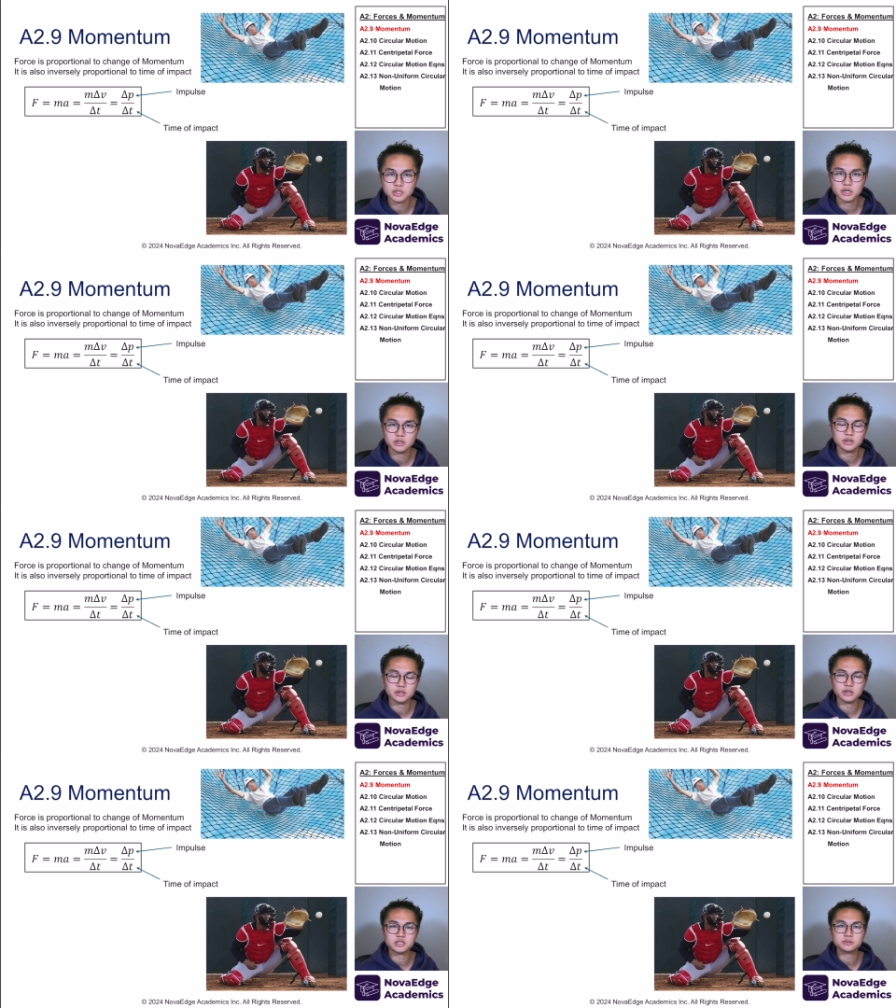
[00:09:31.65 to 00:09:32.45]
and it
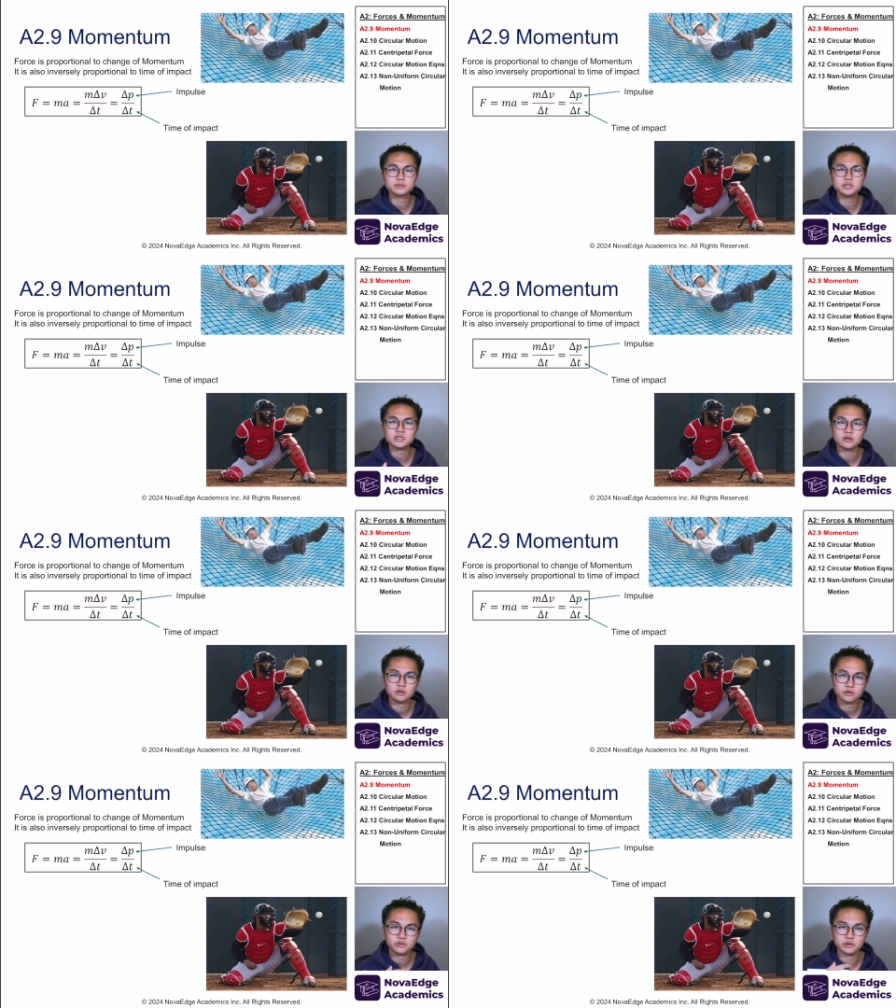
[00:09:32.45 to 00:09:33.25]
explains a
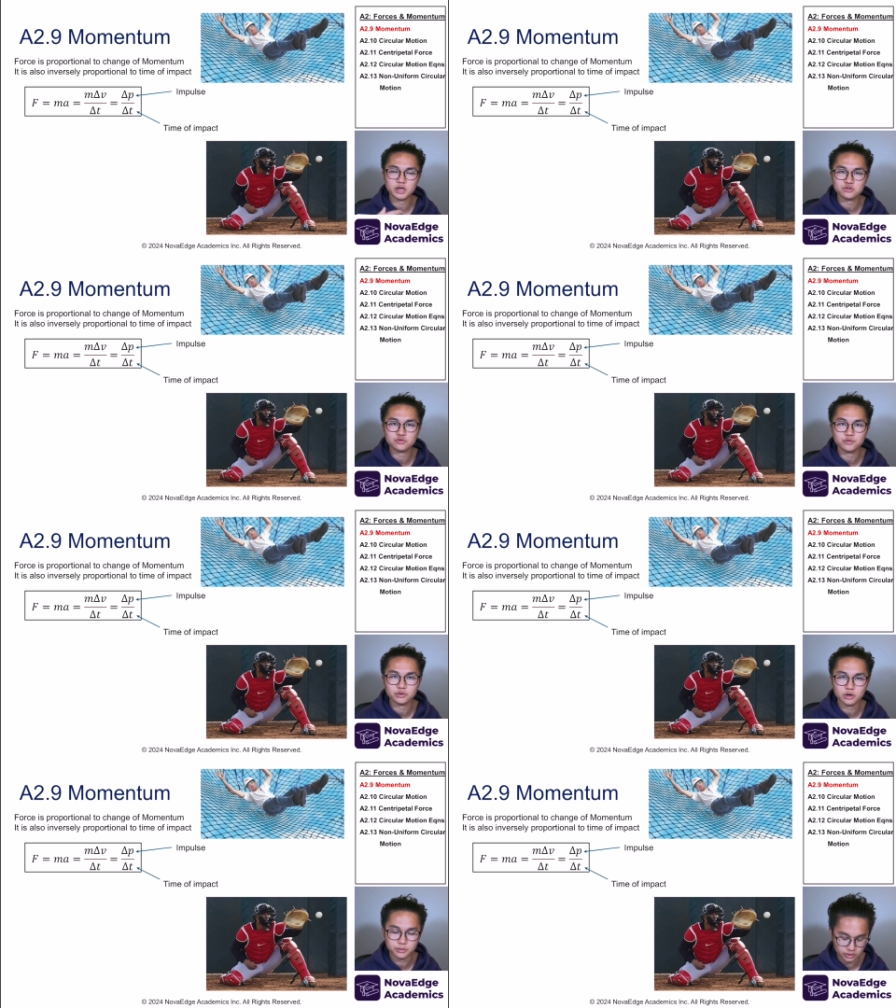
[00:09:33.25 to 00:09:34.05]
lot of the natural
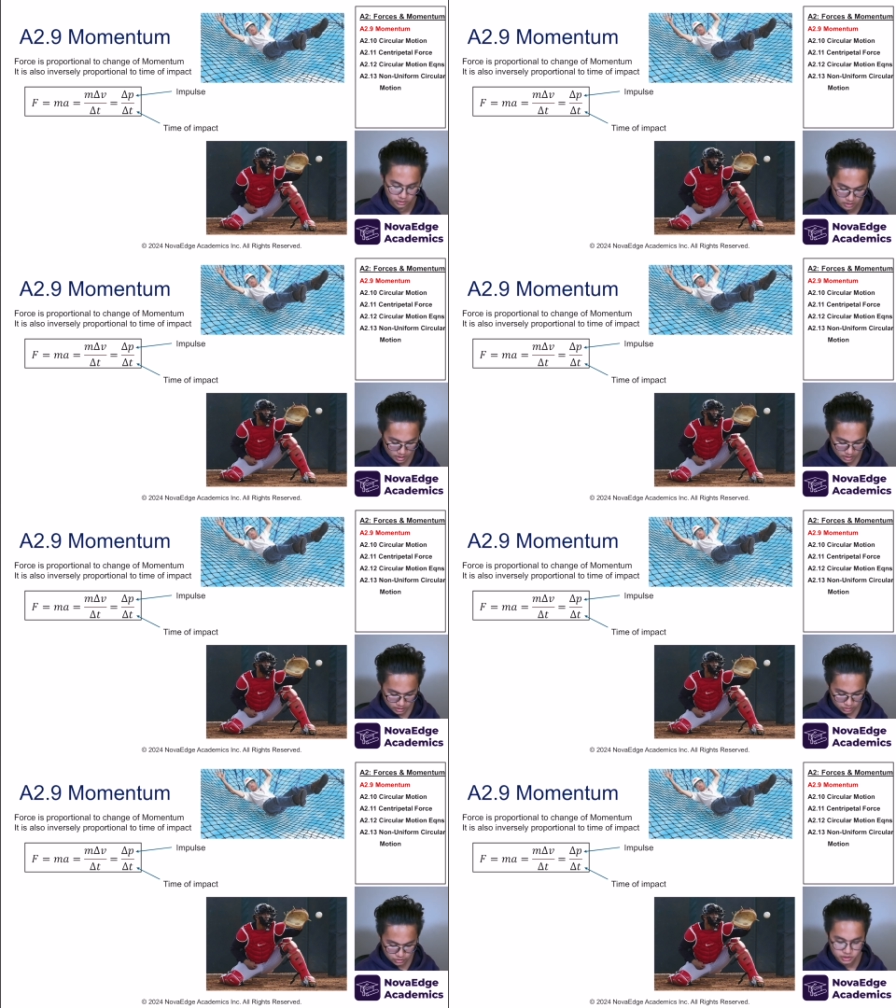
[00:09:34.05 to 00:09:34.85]
phenomenon.
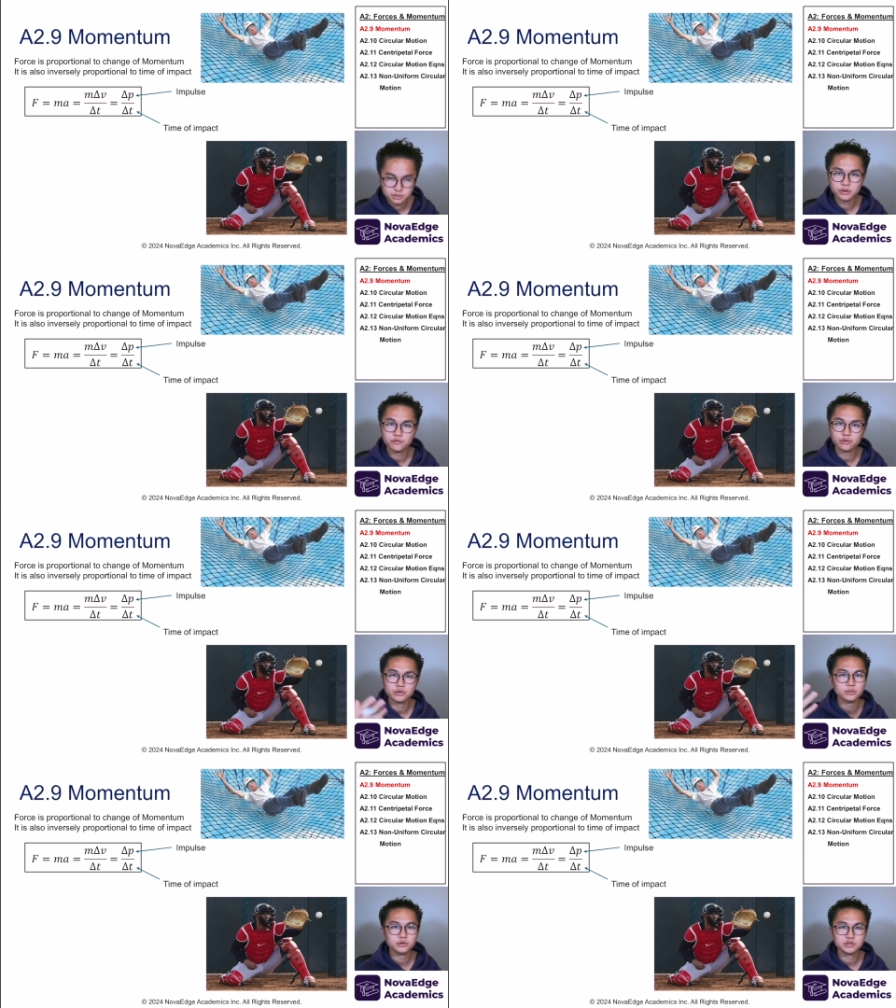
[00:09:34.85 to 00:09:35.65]
To explain further,
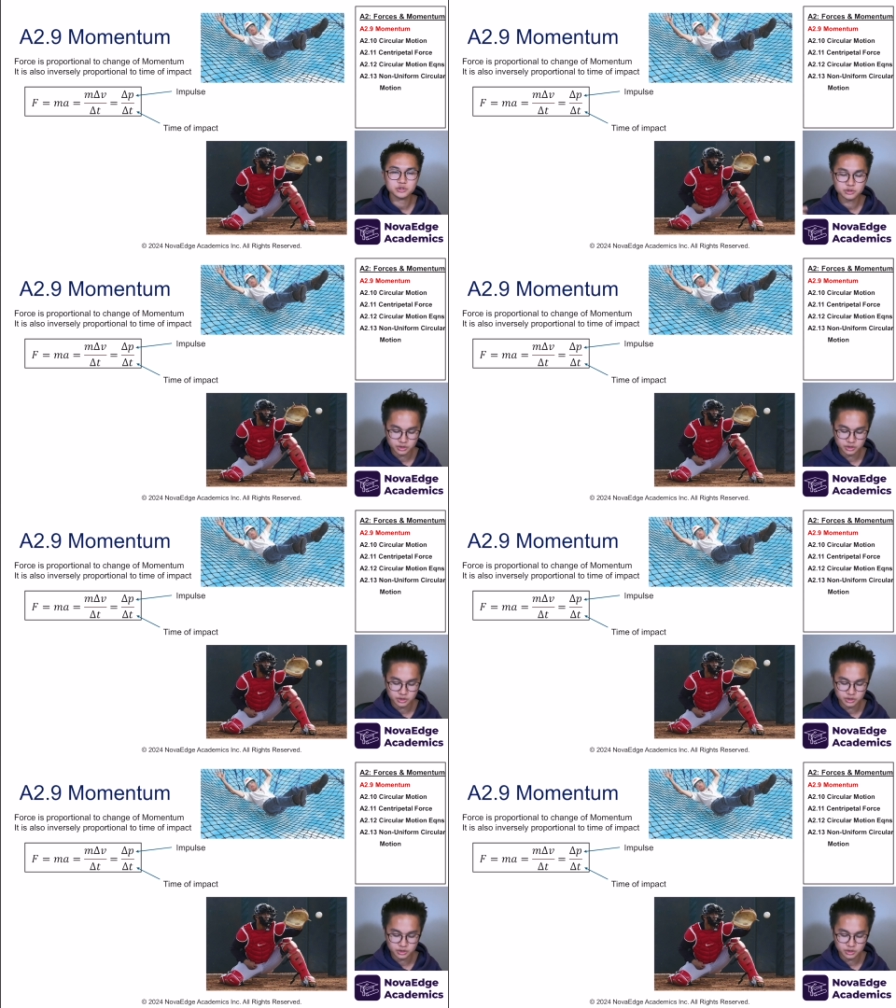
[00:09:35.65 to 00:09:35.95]
I'm going to use an